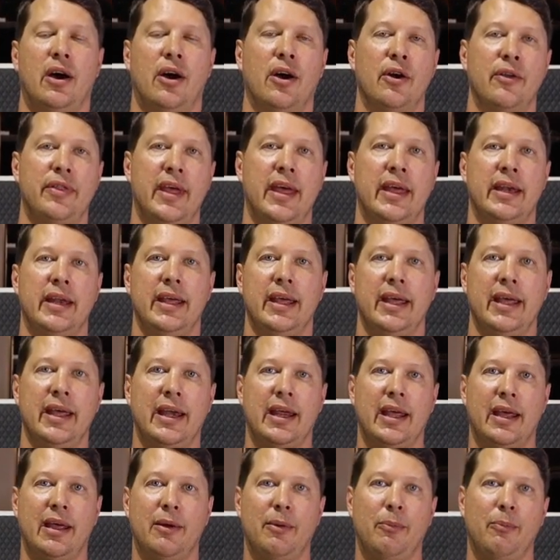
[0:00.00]
are that
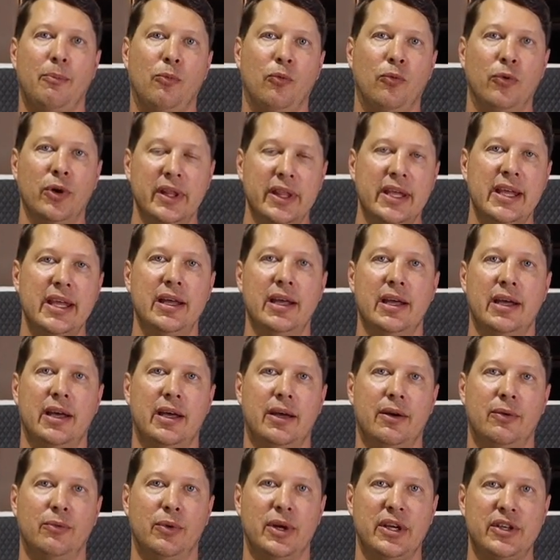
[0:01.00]
it really
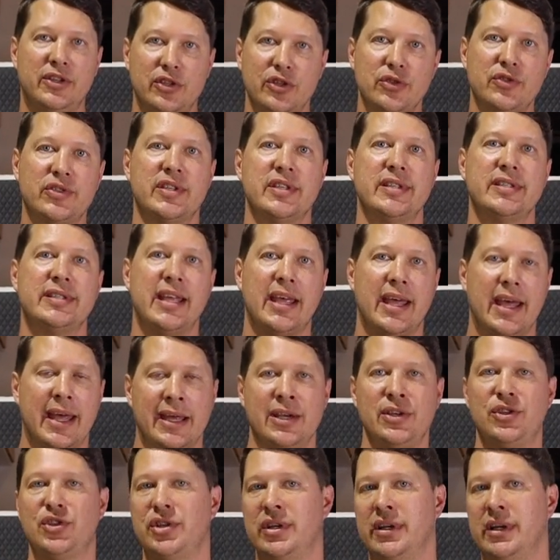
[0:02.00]
reduces the
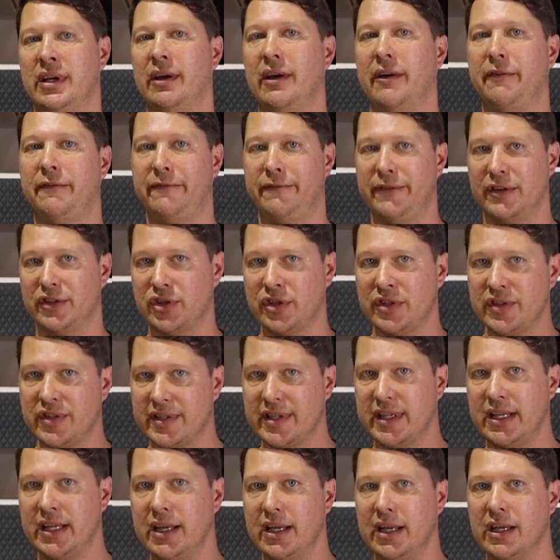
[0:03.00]
engine
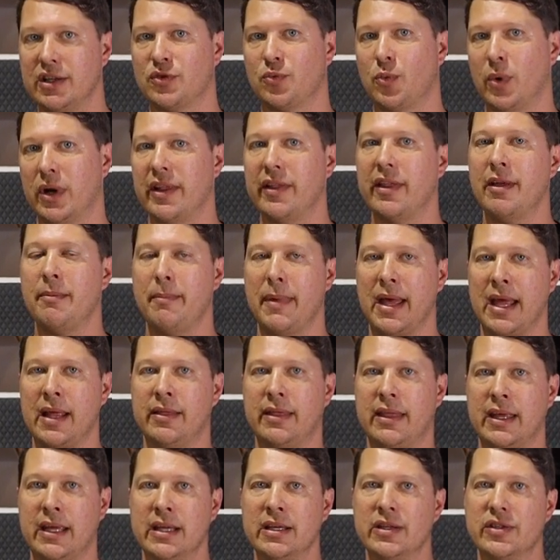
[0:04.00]
efficiency is one of the
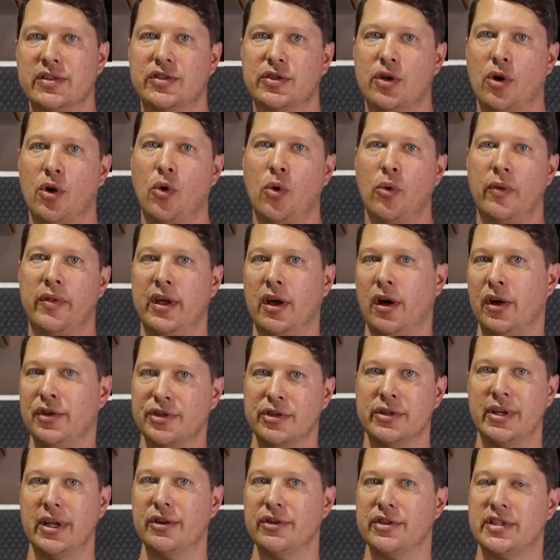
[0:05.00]
main things. So the
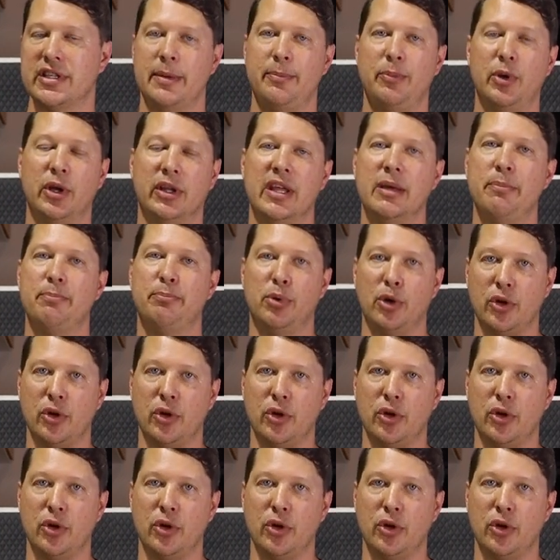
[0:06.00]
alternator typically